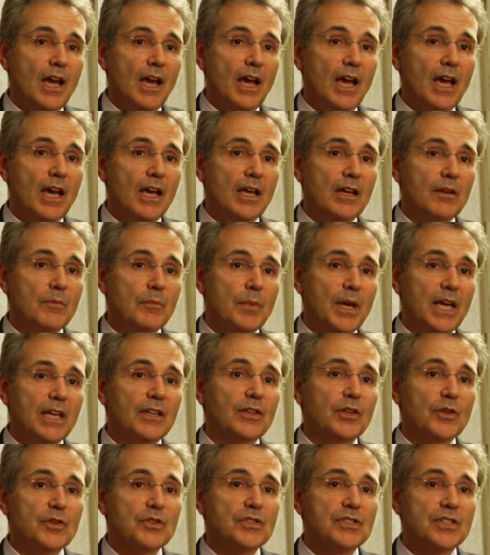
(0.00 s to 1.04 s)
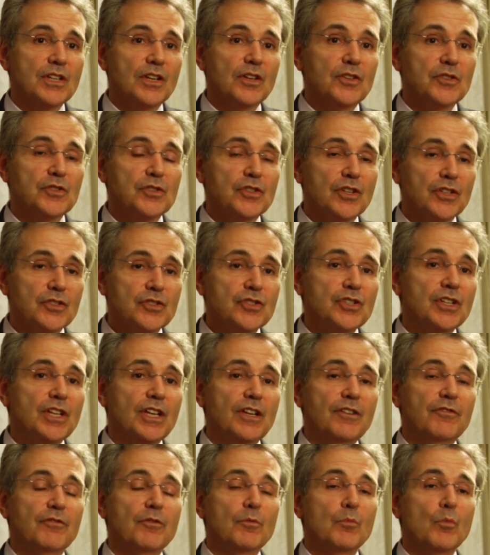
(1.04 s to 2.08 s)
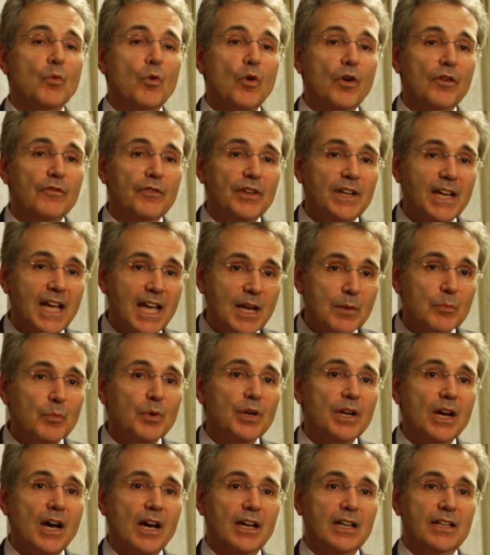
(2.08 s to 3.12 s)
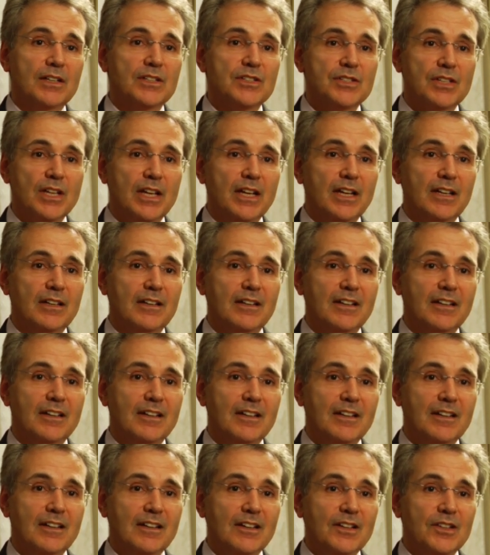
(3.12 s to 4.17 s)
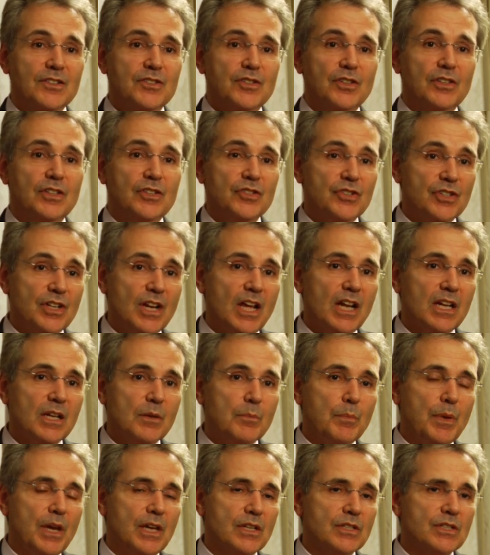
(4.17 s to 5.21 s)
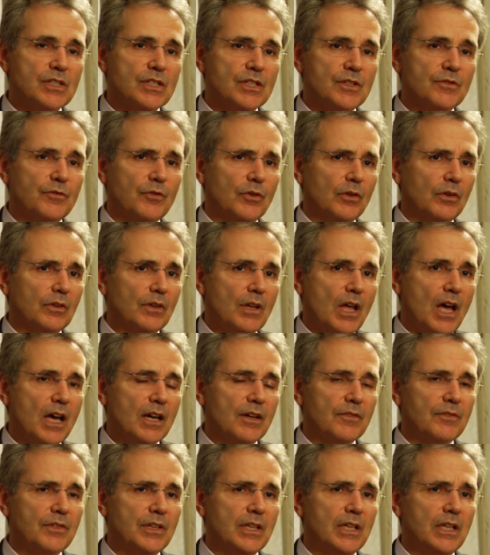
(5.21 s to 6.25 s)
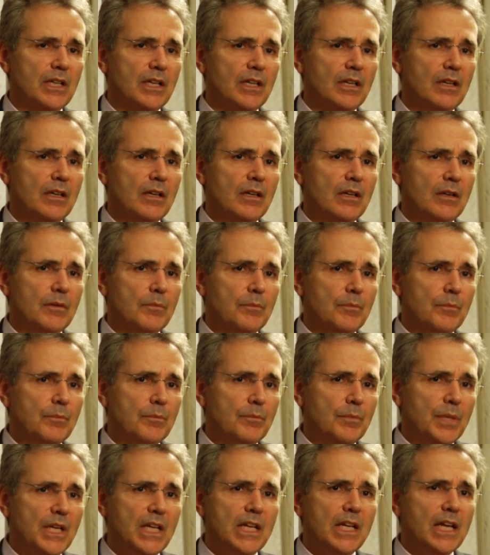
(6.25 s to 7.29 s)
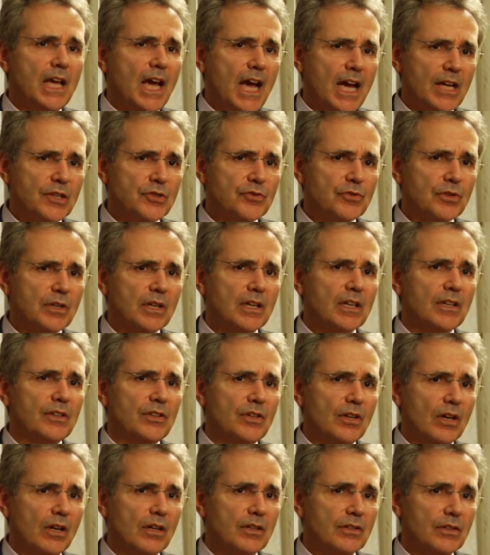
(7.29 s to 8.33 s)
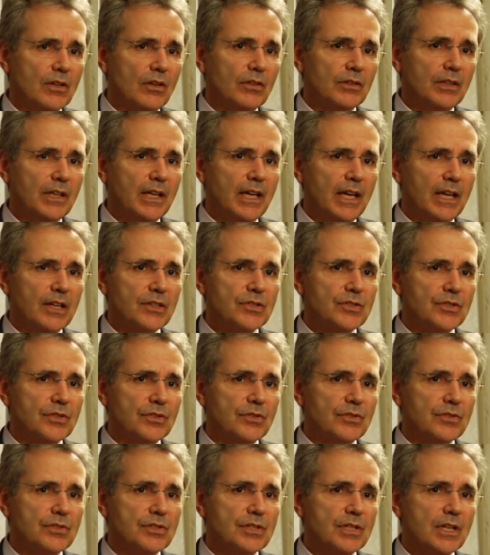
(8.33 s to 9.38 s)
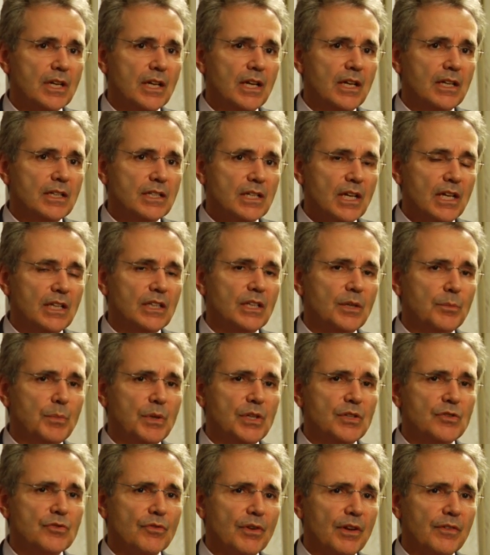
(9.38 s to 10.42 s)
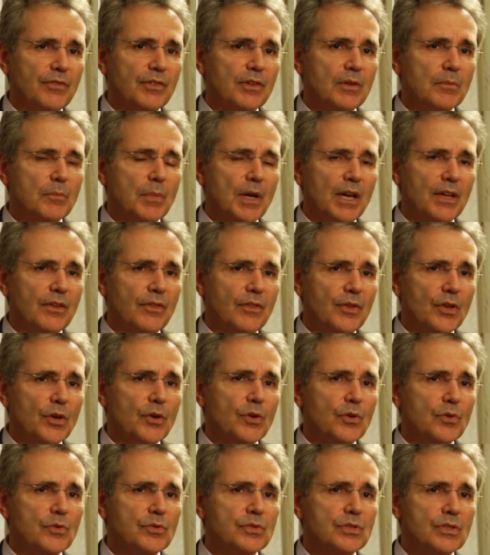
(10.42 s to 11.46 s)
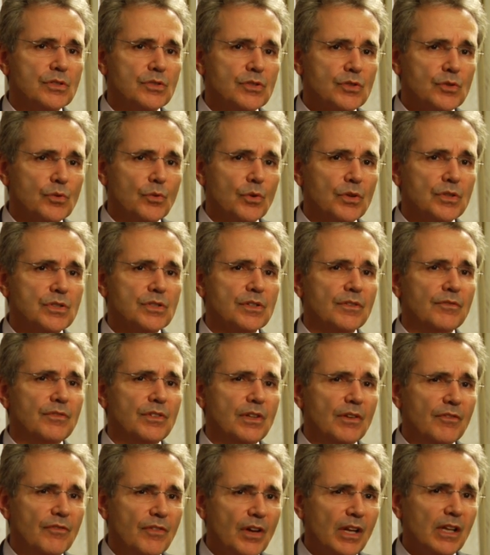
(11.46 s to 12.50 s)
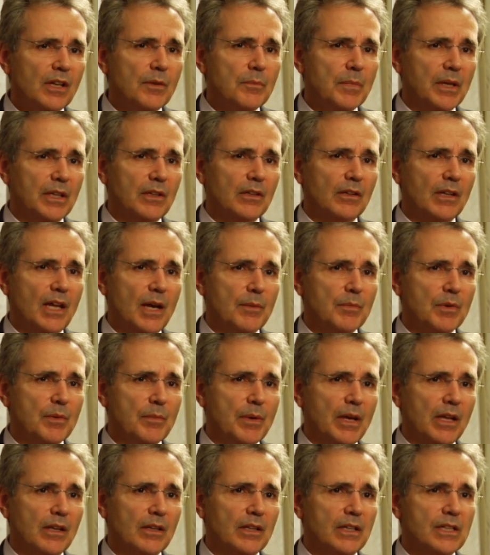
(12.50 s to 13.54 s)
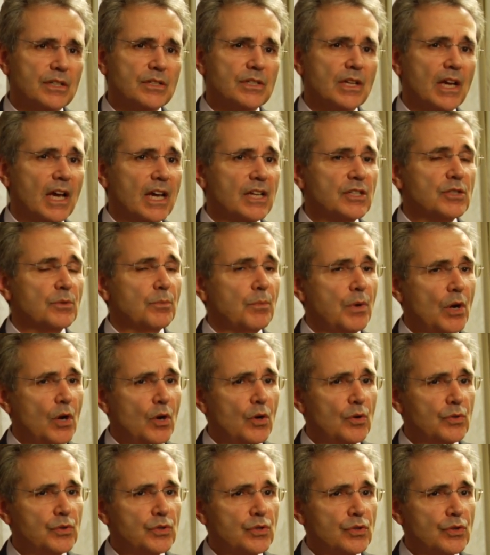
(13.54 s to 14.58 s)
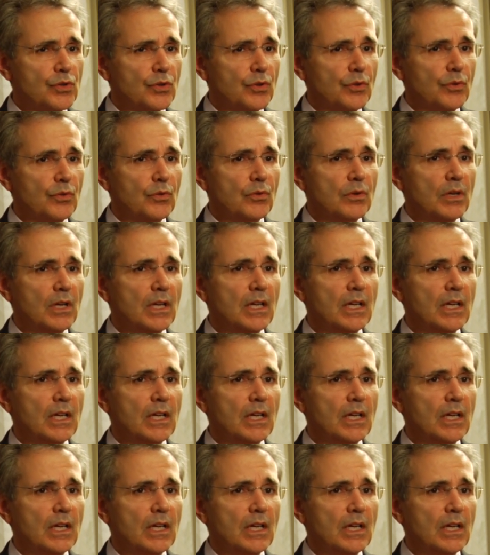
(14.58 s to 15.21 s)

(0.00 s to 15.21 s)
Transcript: and make those cells achieve more of an embryonic state. So the genetic basis for a lot of the pediatric and young adult cancers tend to be driven by those sorts of developmental abnormalities, as opposed to